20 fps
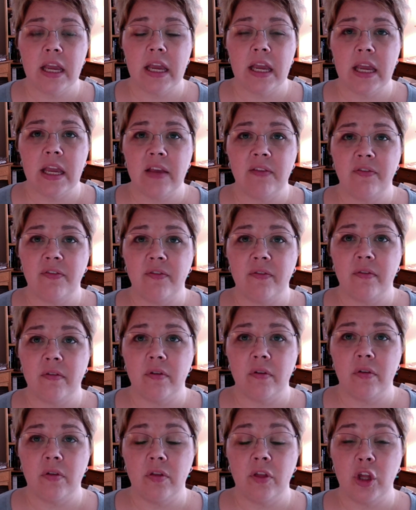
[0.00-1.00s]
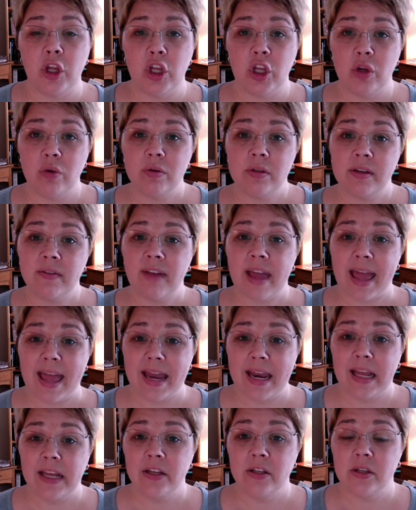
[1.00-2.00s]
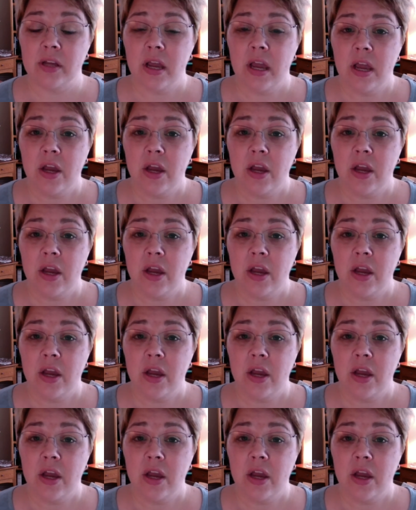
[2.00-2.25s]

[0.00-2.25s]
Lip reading: If the use of headings,